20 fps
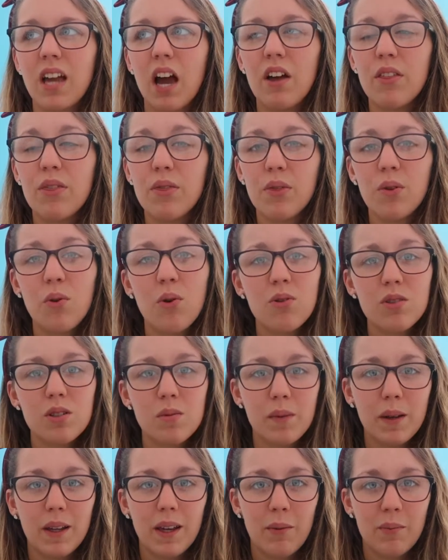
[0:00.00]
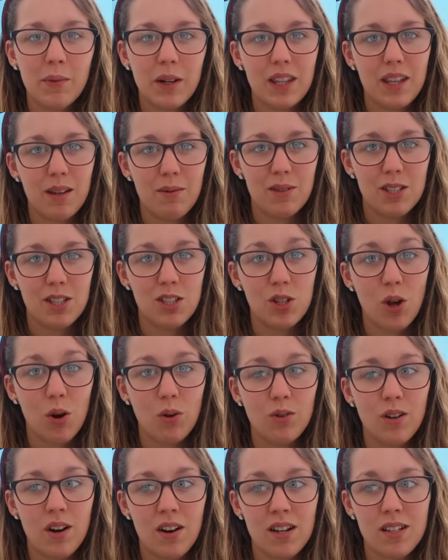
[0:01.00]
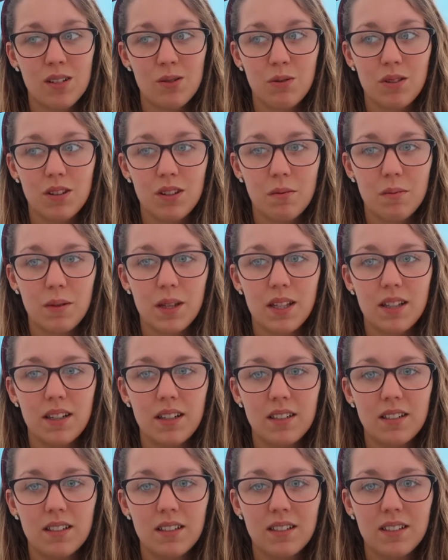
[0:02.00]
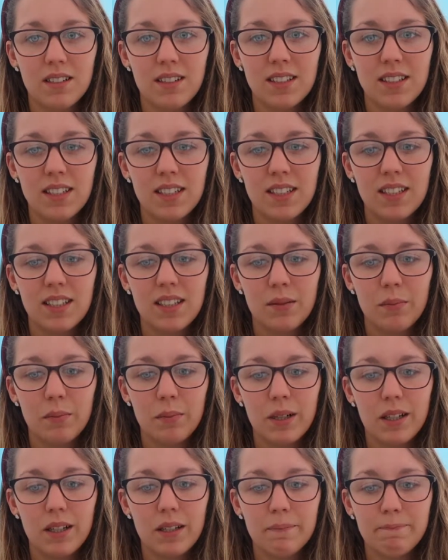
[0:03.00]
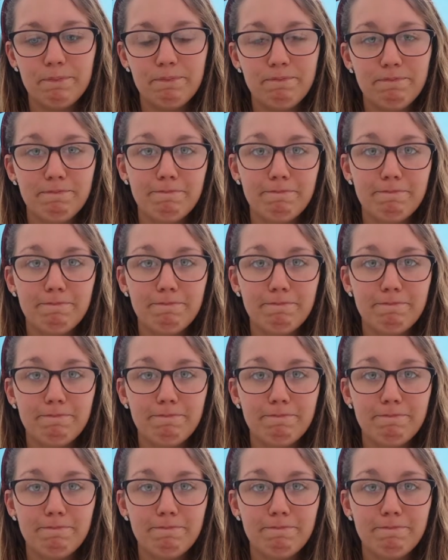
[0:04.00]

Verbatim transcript: I thought to begin with he was so nice with Camilla, but